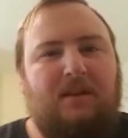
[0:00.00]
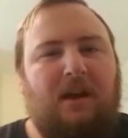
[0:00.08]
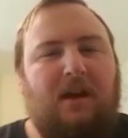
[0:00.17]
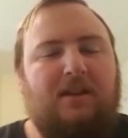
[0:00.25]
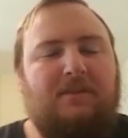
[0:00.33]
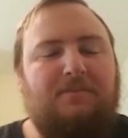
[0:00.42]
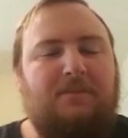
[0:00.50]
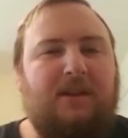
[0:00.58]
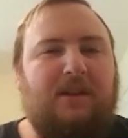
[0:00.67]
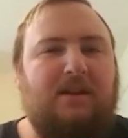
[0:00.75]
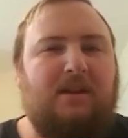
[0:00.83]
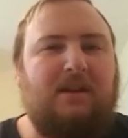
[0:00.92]
He
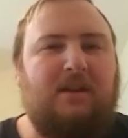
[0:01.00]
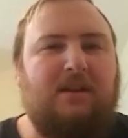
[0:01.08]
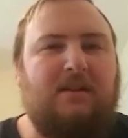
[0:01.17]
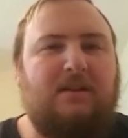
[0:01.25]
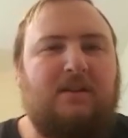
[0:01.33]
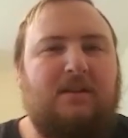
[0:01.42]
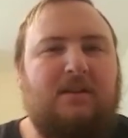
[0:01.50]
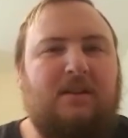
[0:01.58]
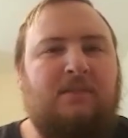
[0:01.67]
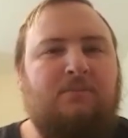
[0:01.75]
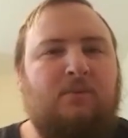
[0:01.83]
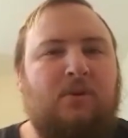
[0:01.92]
played
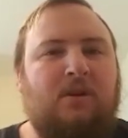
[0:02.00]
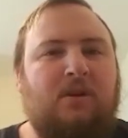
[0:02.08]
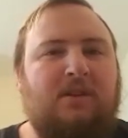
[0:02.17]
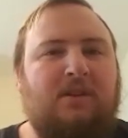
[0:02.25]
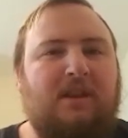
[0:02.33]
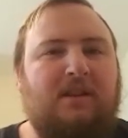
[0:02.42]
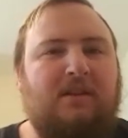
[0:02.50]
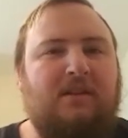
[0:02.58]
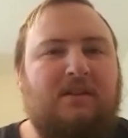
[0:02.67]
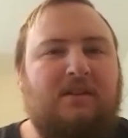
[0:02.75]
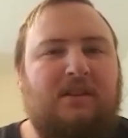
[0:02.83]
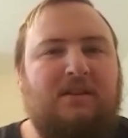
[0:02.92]
keyboard, and then
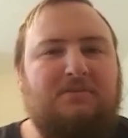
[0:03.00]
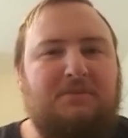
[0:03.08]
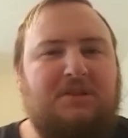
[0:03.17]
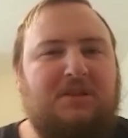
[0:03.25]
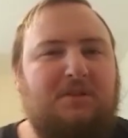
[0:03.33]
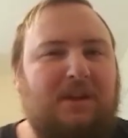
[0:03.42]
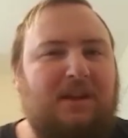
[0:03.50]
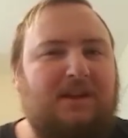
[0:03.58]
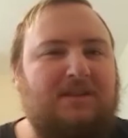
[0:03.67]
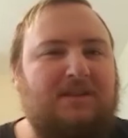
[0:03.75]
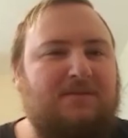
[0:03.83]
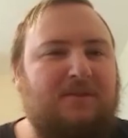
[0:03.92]
he switched to
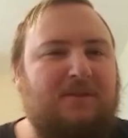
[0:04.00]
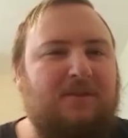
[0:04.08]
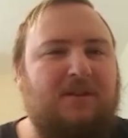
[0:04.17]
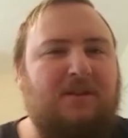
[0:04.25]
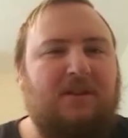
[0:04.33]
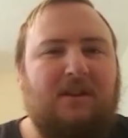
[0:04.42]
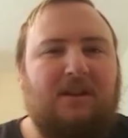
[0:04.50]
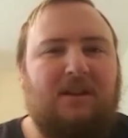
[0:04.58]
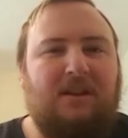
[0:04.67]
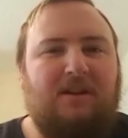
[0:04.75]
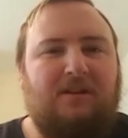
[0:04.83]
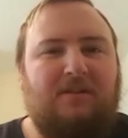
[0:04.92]
bass for the
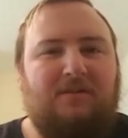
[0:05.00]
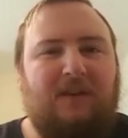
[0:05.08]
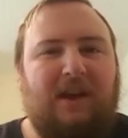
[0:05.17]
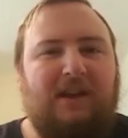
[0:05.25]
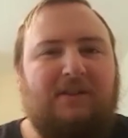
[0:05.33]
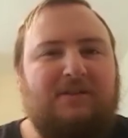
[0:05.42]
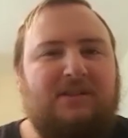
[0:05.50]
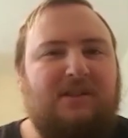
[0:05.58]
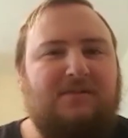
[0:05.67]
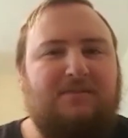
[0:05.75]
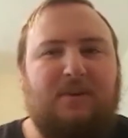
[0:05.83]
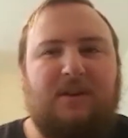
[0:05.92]
final
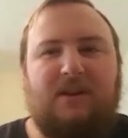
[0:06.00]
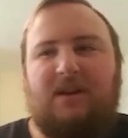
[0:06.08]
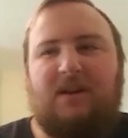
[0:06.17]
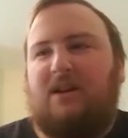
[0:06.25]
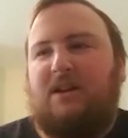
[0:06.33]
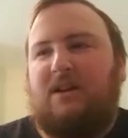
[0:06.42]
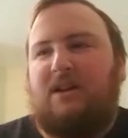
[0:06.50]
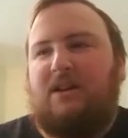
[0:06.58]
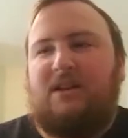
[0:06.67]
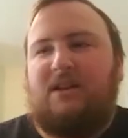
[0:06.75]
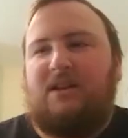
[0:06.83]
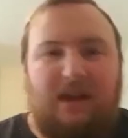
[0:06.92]
stuff. But
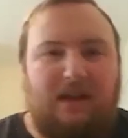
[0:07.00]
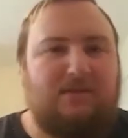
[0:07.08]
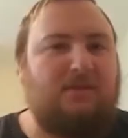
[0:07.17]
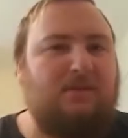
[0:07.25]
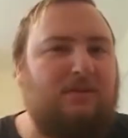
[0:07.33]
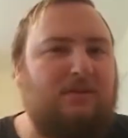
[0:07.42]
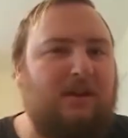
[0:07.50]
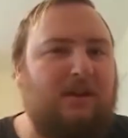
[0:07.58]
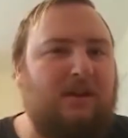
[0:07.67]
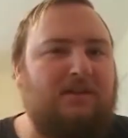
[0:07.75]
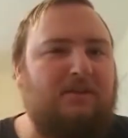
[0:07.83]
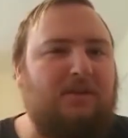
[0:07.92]
yeah, I
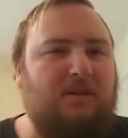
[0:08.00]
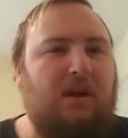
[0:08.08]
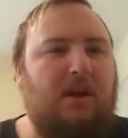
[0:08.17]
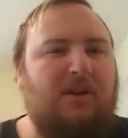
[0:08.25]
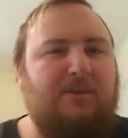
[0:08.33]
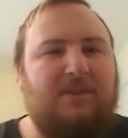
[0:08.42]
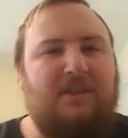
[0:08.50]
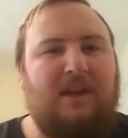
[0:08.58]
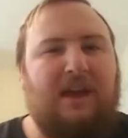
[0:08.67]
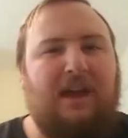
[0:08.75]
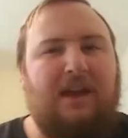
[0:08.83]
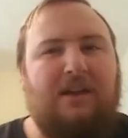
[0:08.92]
toured a lot with
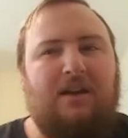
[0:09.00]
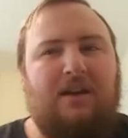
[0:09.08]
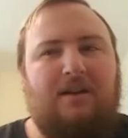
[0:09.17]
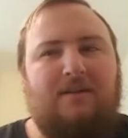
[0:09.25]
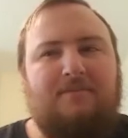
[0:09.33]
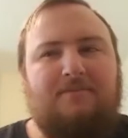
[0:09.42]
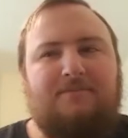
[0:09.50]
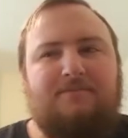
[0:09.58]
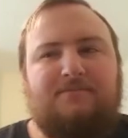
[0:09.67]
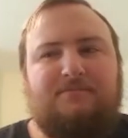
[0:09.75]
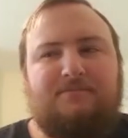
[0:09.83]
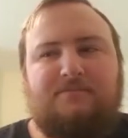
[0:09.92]
that.
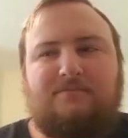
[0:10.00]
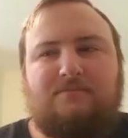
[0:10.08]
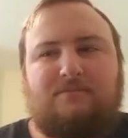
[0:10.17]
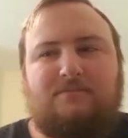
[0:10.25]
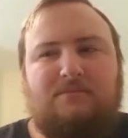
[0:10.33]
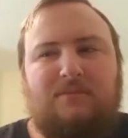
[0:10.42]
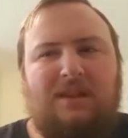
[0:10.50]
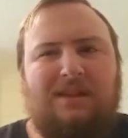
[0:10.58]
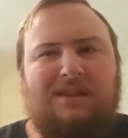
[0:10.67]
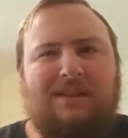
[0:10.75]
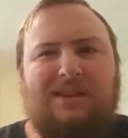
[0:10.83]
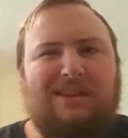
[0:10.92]
I
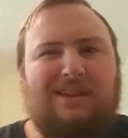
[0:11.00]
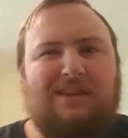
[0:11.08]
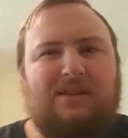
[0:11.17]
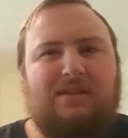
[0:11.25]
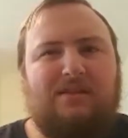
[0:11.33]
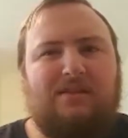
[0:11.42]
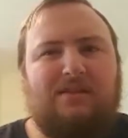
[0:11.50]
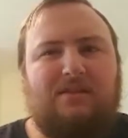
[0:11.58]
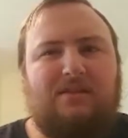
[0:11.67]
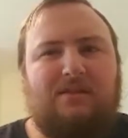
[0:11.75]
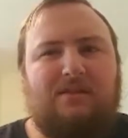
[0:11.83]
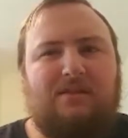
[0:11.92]
think I did
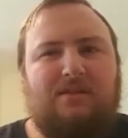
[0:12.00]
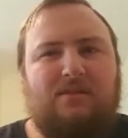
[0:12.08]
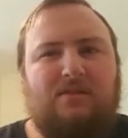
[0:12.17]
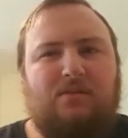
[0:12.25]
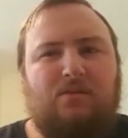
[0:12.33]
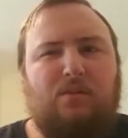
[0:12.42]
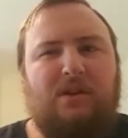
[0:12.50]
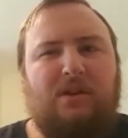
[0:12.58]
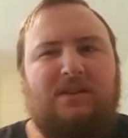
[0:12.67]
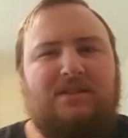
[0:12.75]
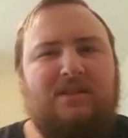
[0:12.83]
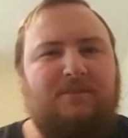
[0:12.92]

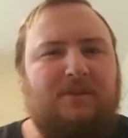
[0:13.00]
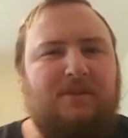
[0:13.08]
20 something